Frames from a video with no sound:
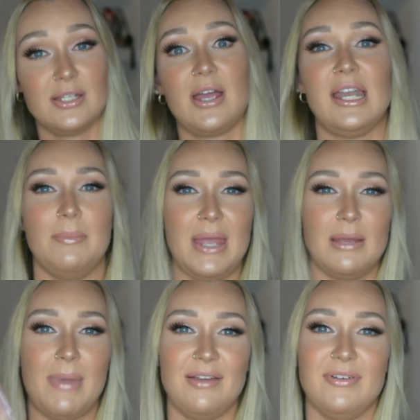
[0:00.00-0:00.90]
to kind of
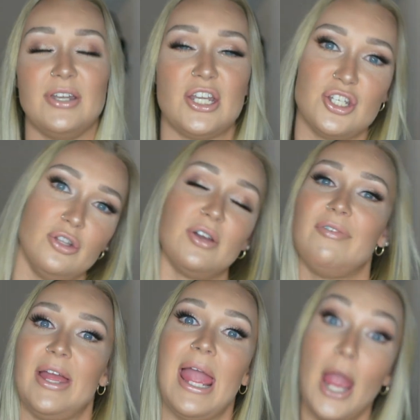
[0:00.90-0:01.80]
make my foundation look
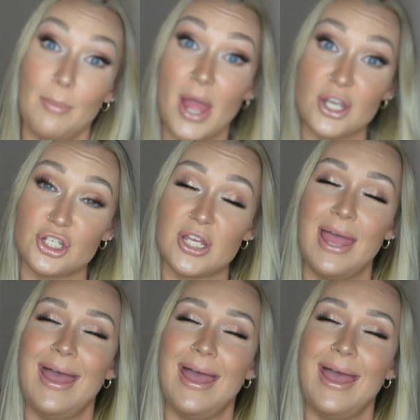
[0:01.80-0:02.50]
very airbrushed